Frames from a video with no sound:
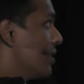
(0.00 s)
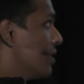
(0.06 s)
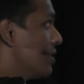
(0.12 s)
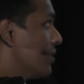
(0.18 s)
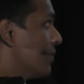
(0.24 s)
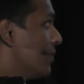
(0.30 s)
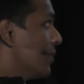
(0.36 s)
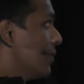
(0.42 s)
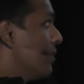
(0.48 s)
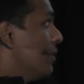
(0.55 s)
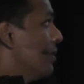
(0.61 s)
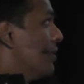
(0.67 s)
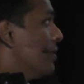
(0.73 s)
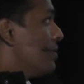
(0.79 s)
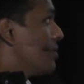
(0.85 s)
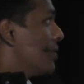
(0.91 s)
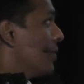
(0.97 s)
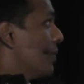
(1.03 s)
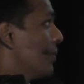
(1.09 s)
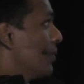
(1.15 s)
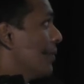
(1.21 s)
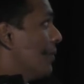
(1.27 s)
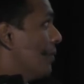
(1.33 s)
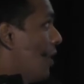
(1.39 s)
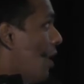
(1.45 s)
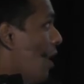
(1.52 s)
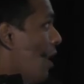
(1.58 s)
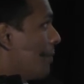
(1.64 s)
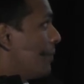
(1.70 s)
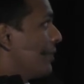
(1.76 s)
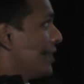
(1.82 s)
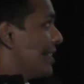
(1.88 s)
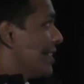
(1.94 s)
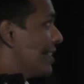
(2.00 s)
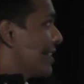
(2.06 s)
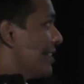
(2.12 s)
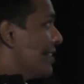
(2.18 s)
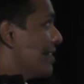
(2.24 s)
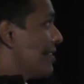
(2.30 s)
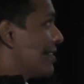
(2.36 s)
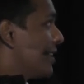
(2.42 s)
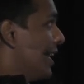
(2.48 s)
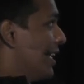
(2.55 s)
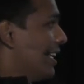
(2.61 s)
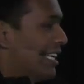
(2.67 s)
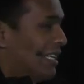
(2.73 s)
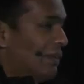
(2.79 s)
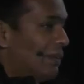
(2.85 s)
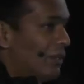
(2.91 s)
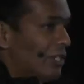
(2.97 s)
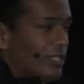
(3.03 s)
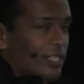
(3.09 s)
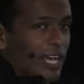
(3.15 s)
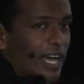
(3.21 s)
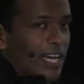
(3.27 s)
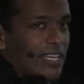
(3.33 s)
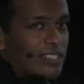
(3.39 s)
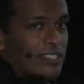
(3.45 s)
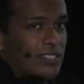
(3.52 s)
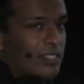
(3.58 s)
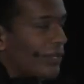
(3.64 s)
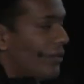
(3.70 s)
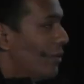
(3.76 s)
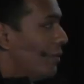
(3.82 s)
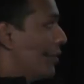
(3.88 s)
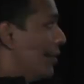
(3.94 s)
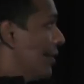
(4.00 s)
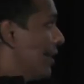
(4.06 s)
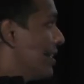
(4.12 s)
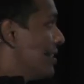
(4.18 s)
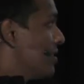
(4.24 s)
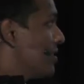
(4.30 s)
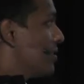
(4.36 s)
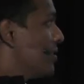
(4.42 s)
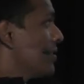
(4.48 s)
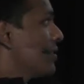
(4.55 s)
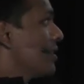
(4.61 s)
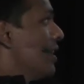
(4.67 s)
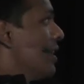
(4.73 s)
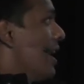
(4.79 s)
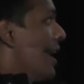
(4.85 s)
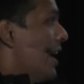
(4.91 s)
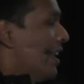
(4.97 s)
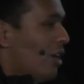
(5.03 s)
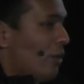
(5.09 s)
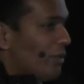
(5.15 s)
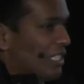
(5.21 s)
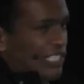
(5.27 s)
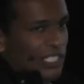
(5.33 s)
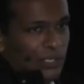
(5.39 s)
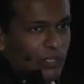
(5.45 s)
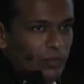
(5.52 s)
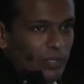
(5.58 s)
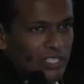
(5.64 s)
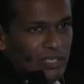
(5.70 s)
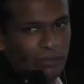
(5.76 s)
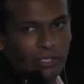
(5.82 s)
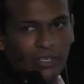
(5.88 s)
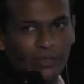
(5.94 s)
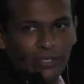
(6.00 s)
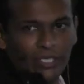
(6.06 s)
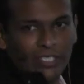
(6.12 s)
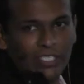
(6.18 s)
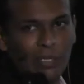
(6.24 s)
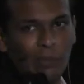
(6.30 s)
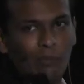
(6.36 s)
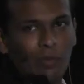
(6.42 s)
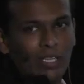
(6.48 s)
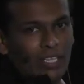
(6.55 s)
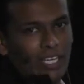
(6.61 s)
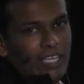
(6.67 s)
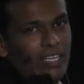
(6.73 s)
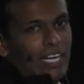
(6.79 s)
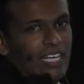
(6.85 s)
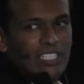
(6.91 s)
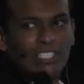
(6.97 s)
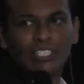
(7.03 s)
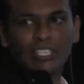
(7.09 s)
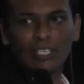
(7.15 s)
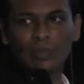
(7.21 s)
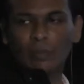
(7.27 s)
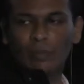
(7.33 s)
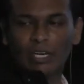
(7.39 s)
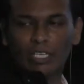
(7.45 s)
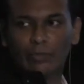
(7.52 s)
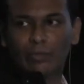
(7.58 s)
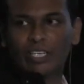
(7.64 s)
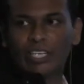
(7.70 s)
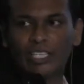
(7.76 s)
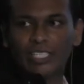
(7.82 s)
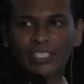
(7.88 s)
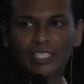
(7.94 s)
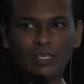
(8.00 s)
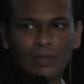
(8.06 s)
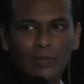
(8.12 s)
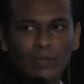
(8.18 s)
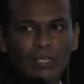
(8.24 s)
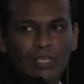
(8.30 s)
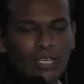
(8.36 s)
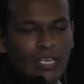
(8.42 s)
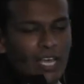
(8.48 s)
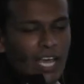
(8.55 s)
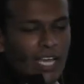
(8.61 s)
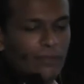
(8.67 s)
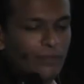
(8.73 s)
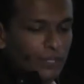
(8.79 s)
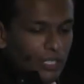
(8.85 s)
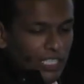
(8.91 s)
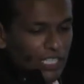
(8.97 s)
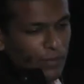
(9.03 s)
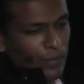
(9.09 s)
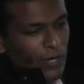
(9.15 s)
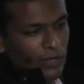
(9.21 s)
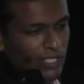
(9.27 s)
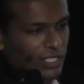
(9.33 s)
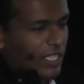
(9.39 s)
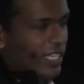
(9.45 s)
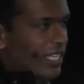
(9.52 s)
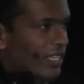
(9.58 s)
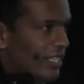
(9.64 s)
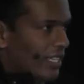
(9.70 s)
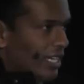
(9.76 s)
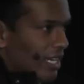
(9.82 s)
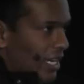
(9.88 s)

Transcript: in TensorFlow. So operations take input as 0 or more tensors, and operation could be something really simple like addition, multiplication. And if you think about it,